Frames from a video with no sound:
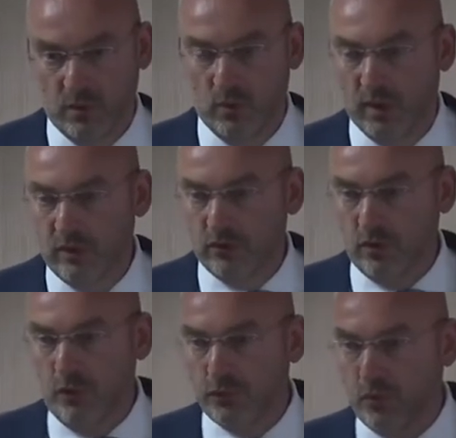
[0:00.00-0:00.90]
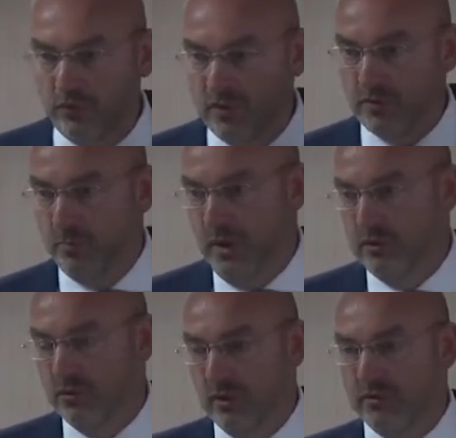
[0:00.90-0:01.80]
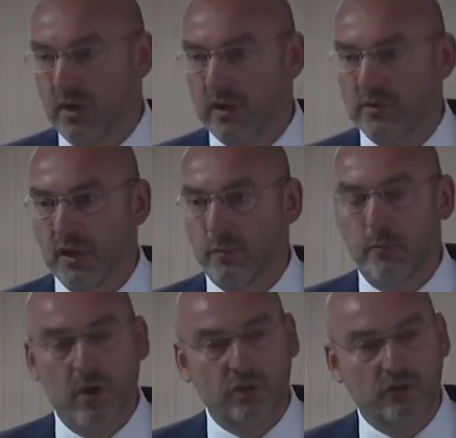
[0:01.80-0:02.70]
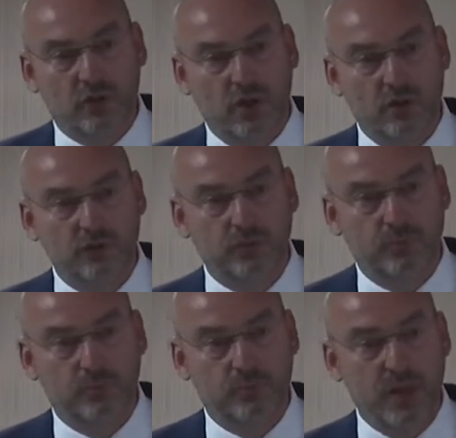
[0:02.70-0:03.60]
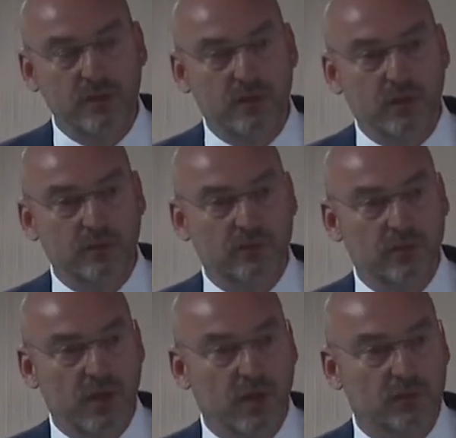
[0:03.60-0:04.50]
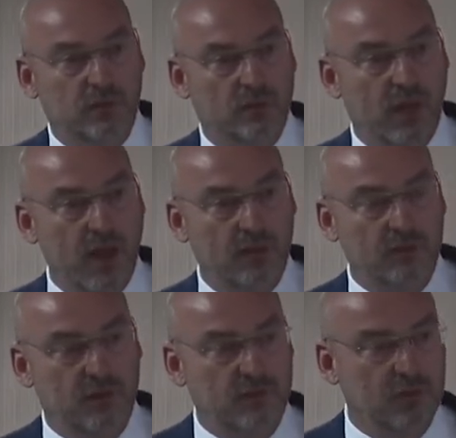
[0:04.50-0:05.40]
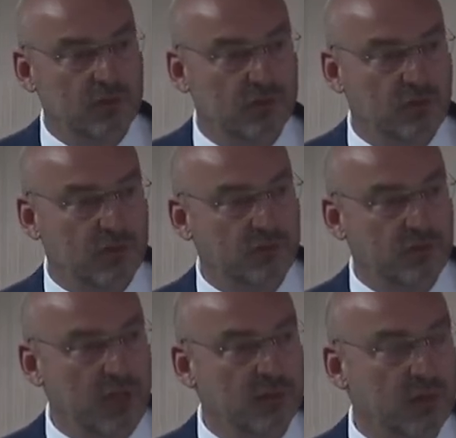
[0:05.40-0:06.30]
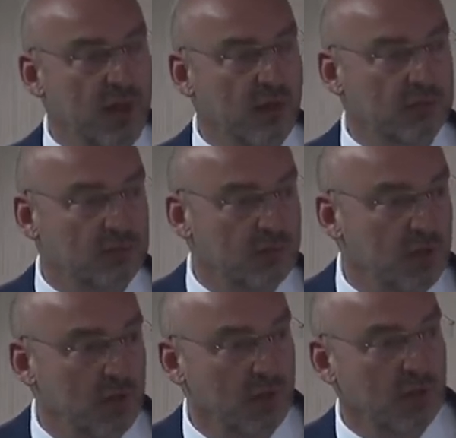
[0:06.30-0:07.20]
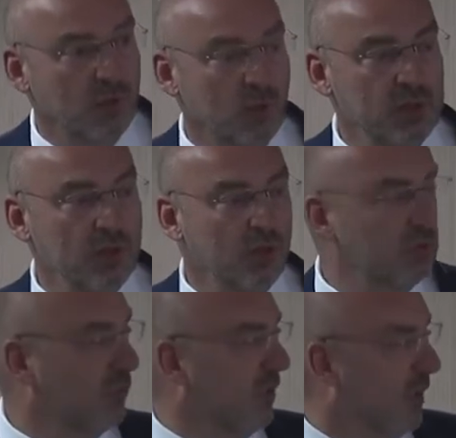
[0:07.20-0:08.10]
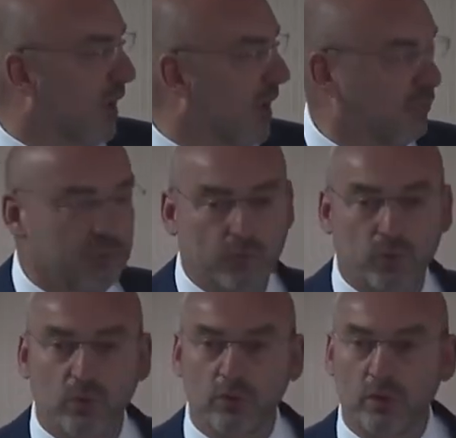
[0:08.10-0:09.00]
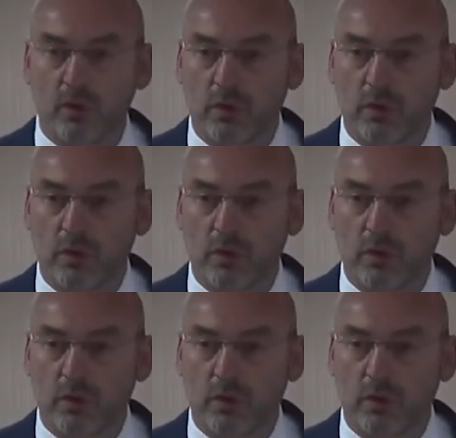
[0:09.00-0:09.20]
Well, it's a, of course, it's a picture, it's an idea. But Marc Chagall's paintings and glasses, his stained glass windows, are full,